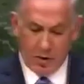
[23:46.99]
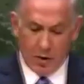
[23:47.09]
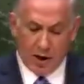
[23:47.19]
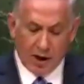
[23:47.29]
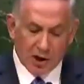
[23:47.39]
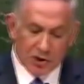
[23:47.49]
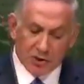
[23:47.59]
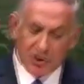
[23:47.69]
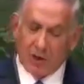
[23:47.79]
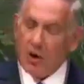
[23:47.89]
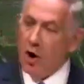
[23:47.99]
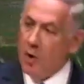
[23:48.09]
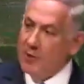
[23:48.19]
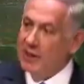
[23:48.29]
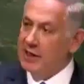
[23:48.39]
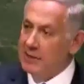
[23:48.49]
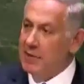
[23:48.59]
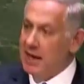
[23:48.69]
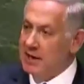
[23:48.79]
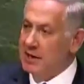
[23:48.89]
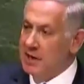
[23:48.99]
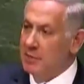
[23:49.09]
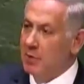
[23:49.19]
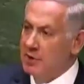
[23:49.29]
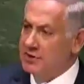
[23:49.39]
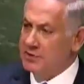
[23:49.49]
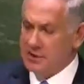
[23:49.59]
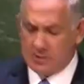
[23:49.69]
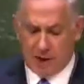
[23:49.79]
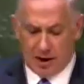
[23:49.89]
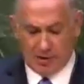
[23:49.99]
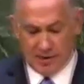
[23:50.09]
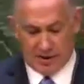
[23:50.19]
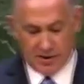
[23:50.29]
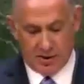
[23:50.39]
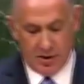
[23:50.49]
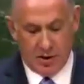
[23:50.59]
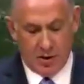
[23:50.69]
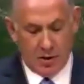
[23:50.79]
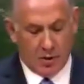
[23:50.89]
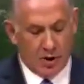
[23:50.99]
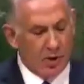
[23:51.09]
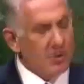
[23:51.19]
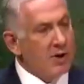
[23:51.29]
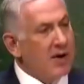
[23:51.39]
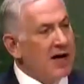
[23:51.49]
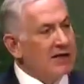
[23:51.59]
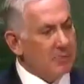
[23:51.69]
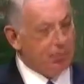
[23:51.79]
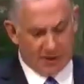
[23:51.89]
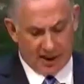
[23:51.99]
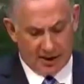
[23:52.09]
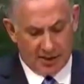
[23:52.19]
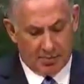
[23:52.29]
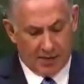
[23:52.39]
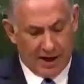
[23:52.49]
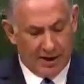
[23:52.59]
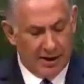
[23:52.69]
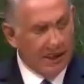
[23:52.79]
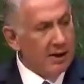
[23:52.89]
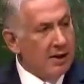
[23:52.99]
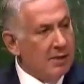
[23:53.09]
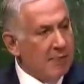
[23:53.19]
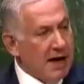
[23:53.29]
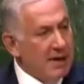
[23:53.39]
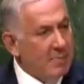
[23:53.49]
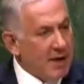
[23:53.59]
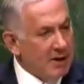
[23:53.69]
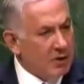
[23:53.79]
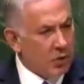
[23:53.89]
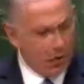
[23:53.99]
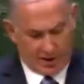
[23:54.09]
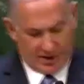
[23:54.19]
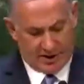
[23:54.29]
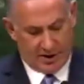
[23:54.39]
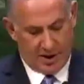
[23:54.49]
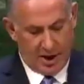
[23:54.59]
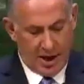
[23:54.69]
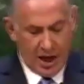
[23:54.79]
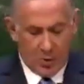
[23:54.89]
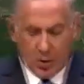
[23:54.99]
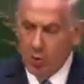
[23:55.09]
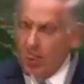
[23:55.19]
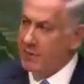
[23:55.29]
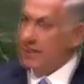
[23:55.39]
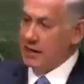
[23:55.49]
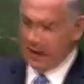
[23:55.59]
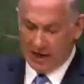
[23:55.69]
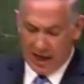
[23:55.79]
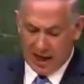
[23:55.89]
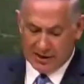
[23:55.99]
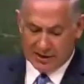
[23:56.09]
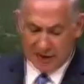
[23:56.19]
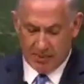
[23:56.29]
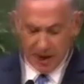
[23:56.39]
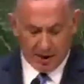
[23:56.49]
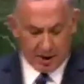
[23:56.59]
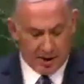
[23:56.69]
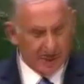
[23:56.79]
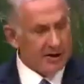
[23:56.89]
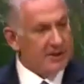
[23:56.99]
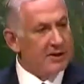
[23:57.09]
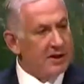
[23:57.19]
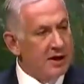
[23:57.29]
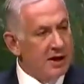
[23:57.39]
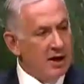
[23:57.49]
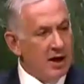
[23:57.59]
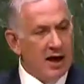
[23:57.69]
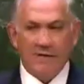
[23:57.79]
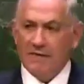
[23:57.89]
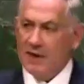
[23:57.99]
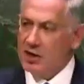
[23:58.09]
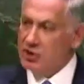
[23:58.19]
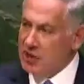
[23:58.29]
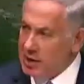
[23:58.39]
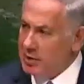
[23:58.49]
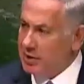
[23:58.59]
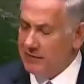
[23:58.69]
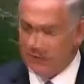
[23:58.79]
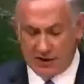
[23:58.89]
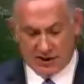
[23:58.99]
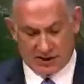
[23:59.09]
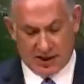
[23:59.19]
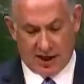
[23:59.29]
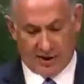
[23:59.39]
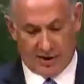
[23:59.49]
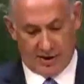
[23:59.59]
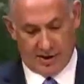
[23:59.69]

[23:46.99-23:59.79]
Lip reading: where issues are openly debated in a boisterous parliament, where human rights are protected by independent courts, and where women, gays, and minorities live in a genuinely free society.